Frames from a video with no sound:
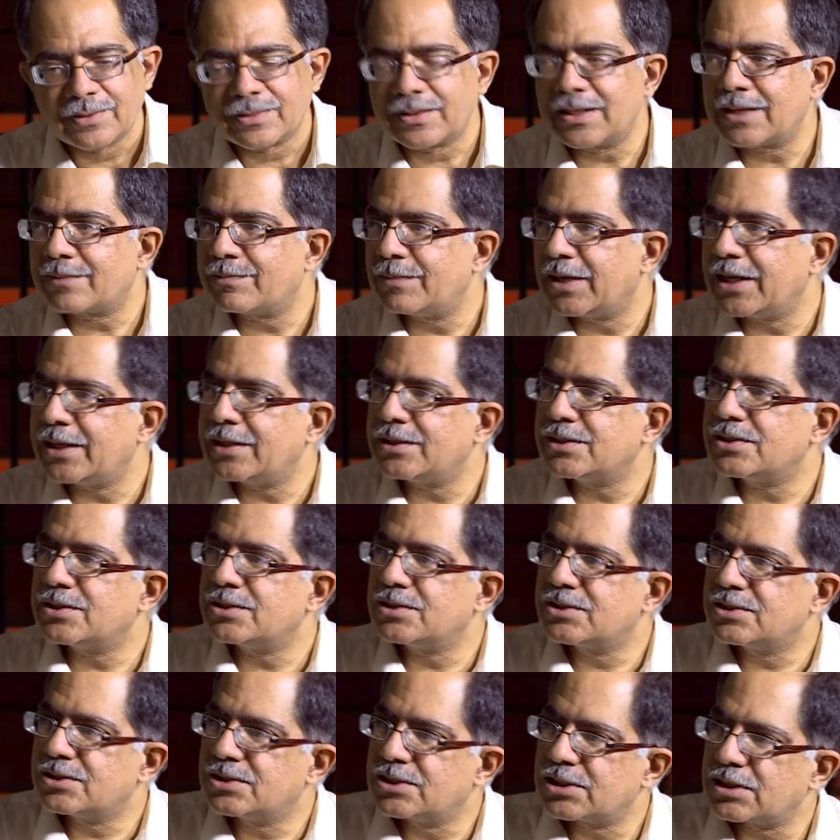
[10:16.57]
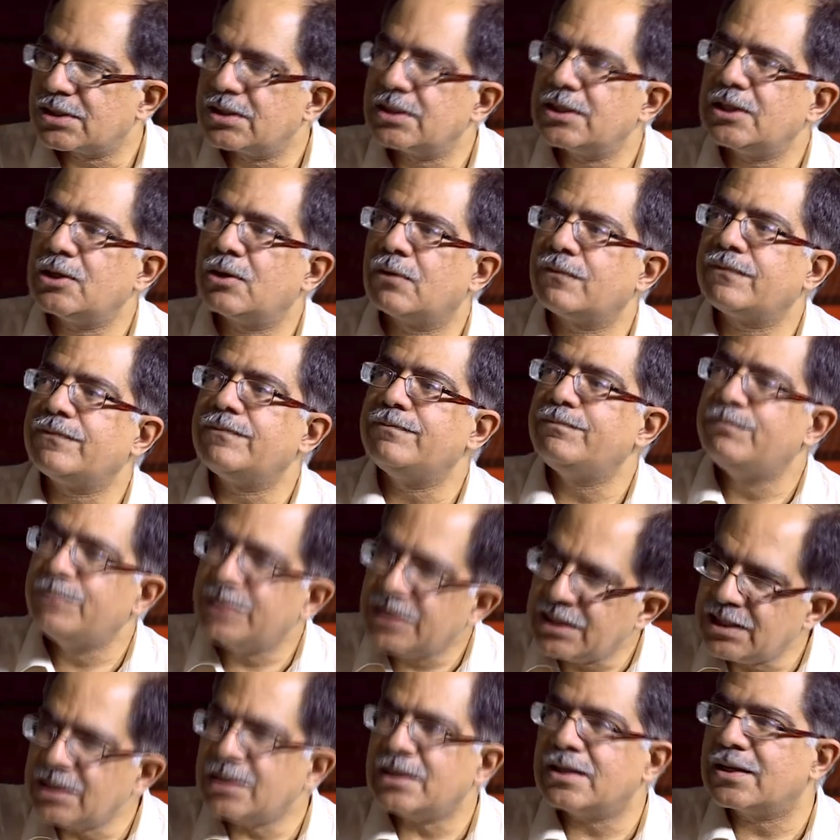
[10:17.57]
that my journey of
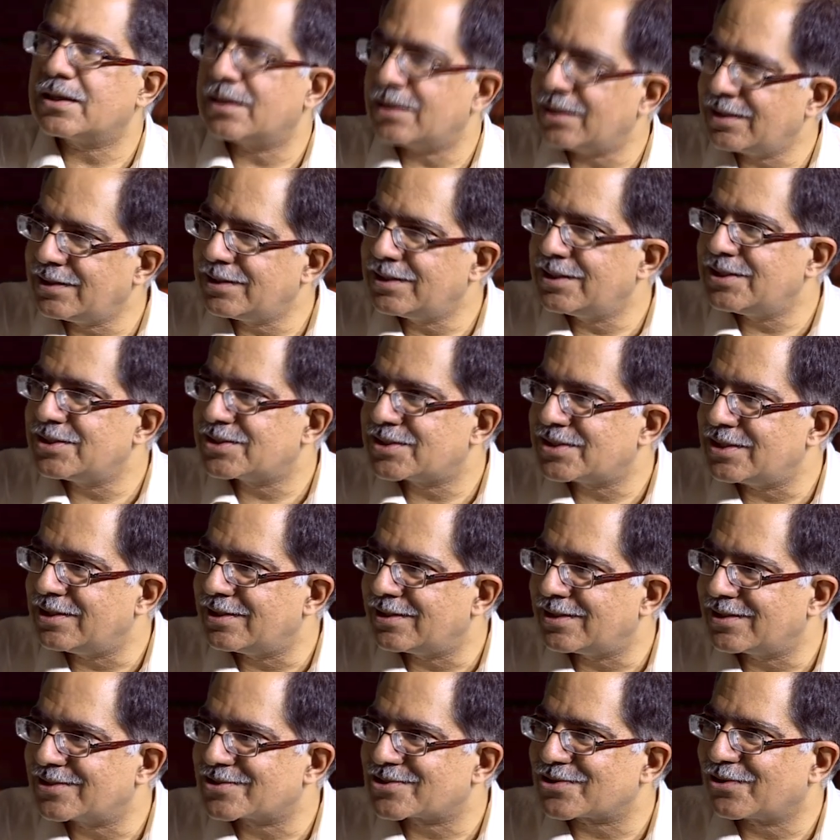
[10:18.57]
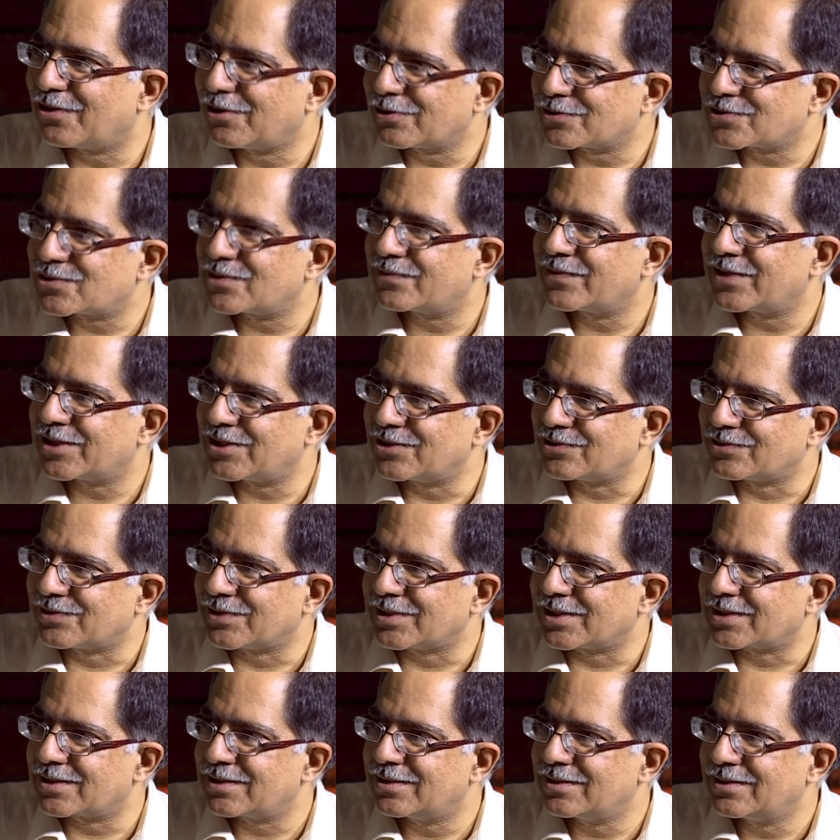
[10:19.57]
being in DC is also very
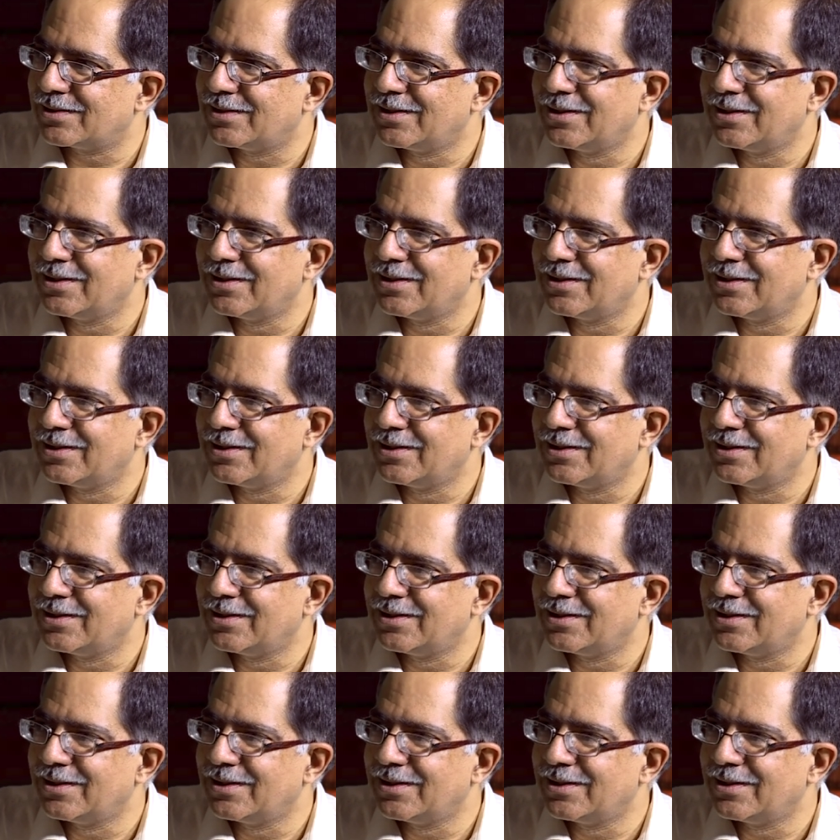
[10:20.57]
unique.